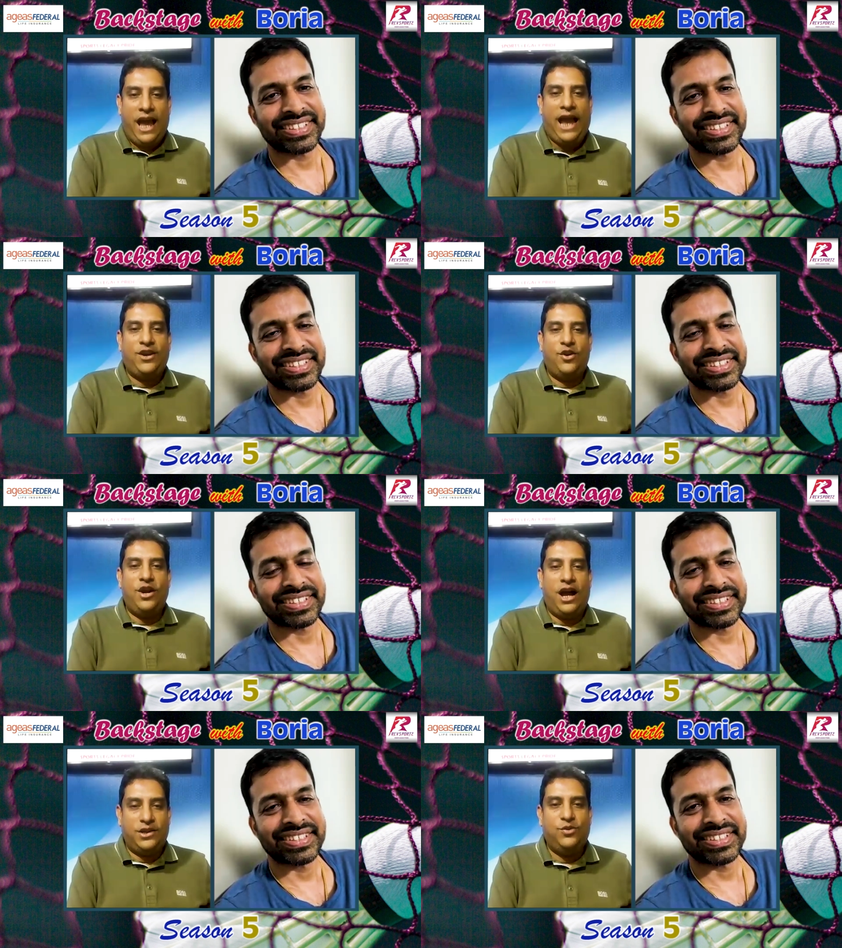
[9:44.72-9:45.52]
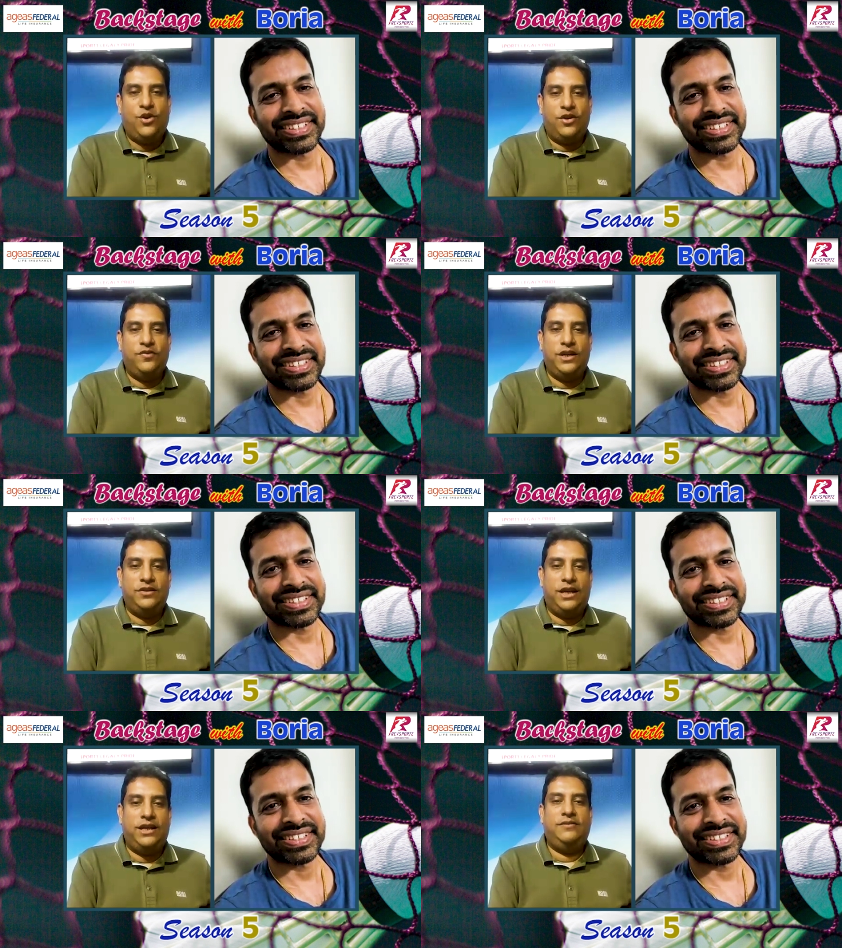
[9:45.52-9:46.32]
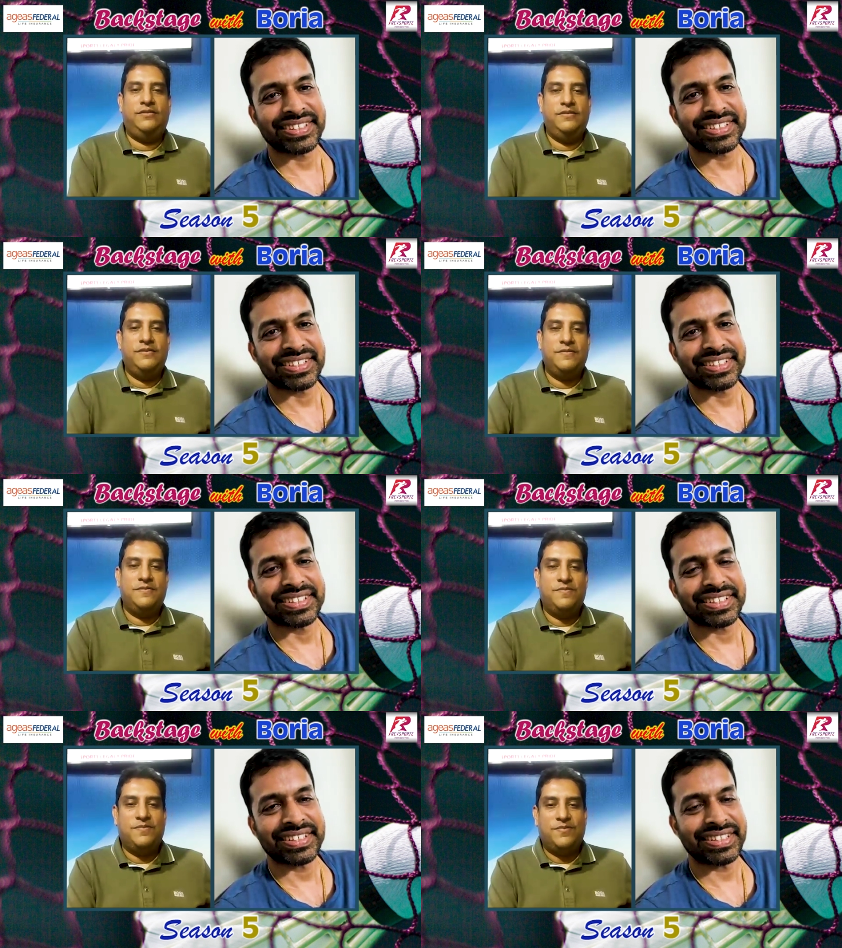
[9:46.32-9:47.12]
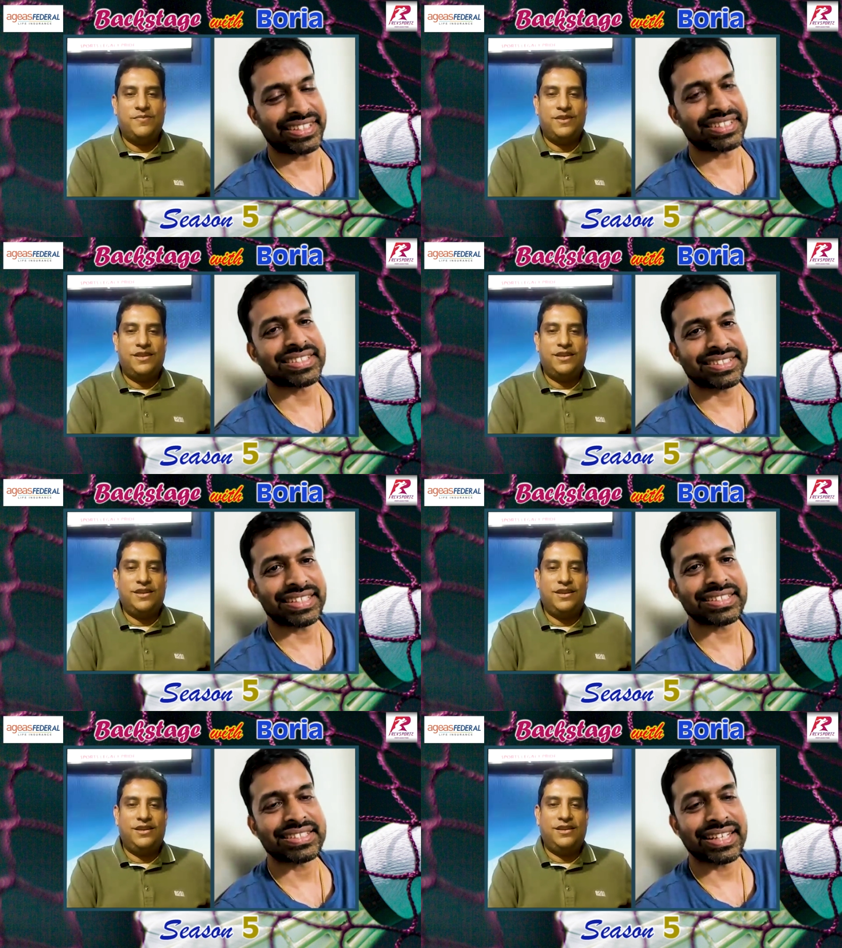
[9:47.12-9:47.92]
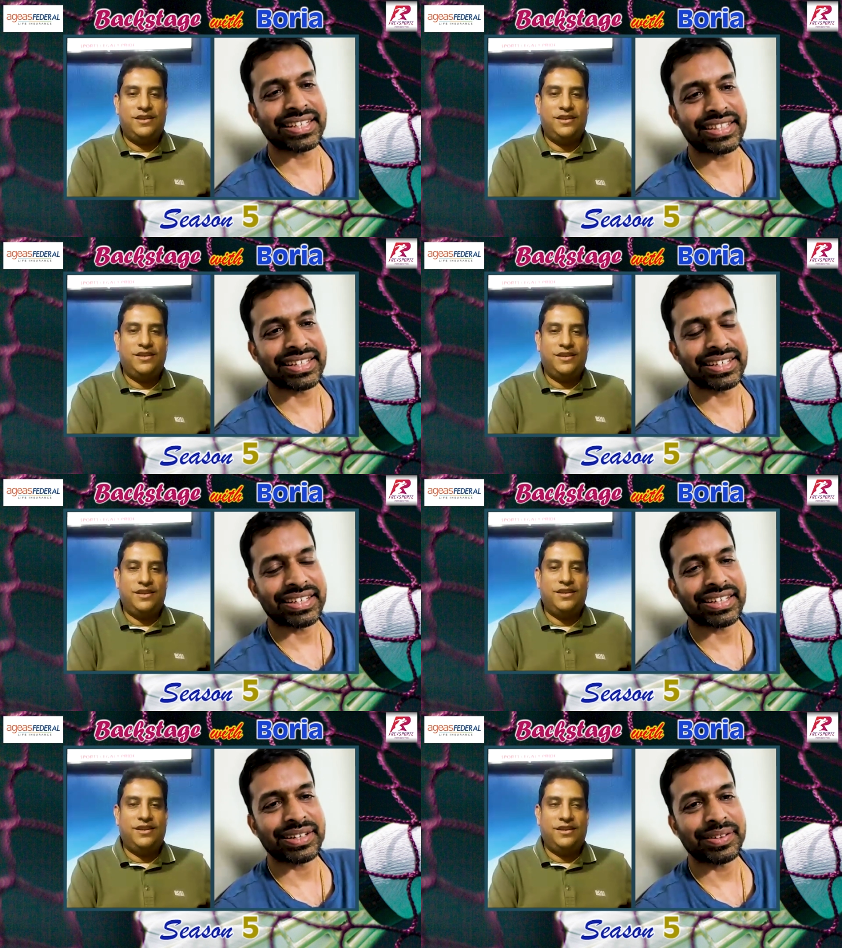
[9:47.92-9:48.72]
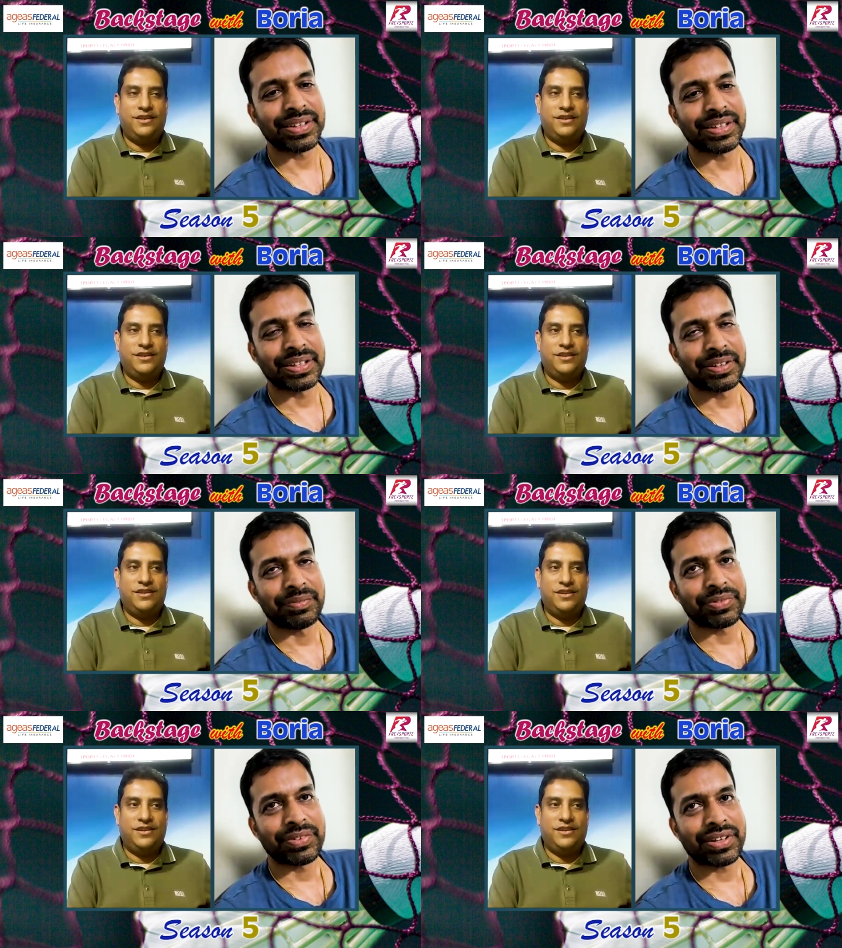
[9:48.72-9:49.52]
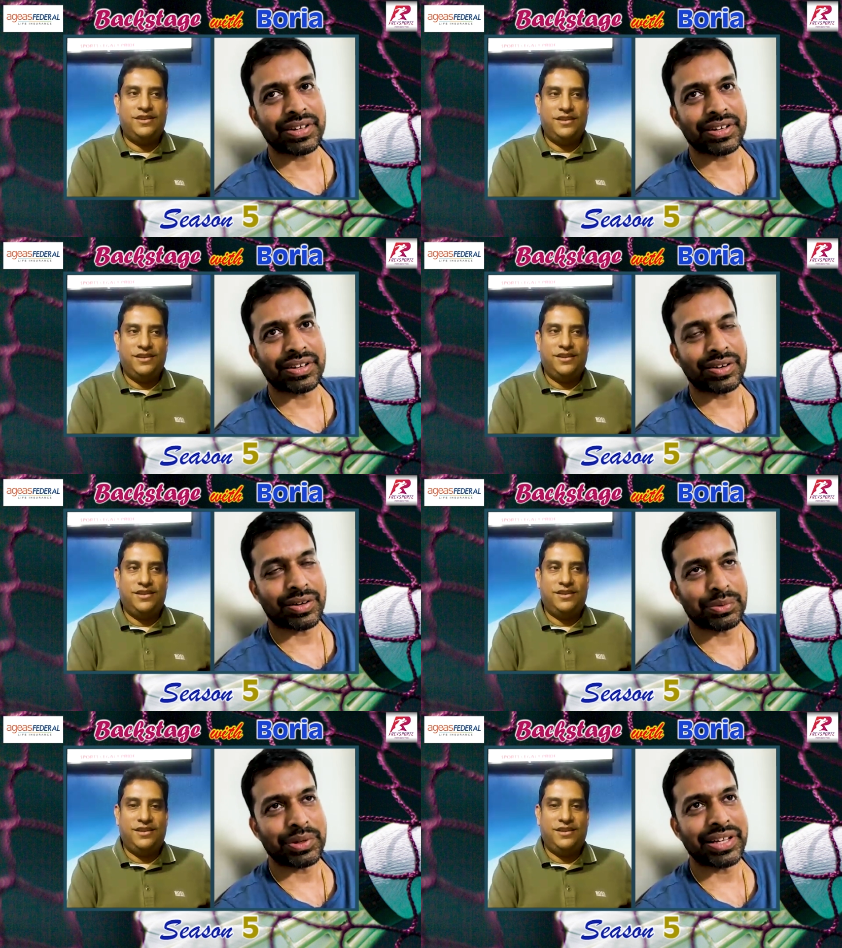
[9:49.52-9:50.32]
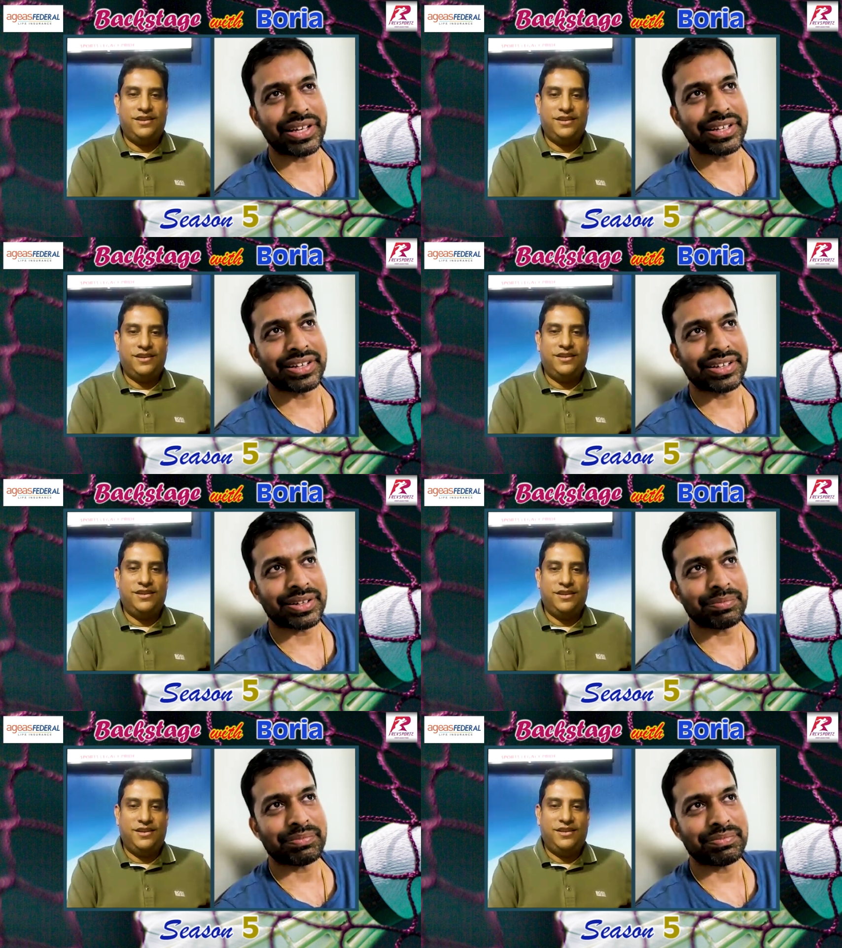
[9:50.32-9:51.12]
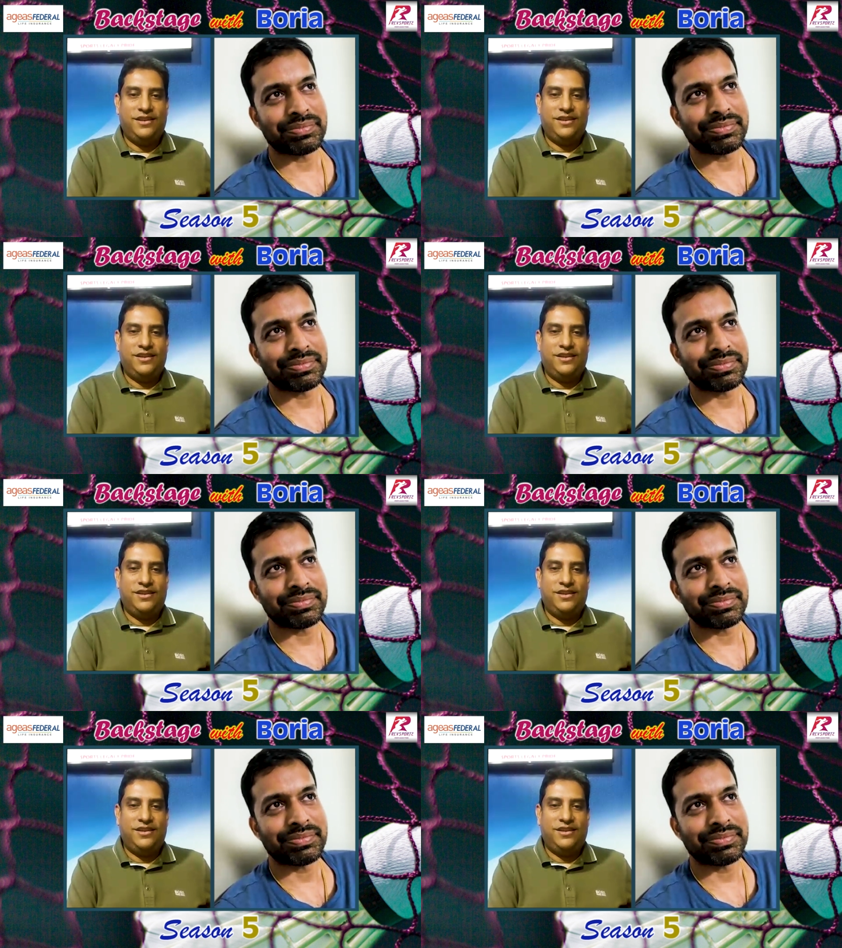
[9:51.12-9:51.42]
Speaker 1: Hand on heart, you confident, right?
Speaker 2: Yes, yes. I think, uh, uh, God willing, um,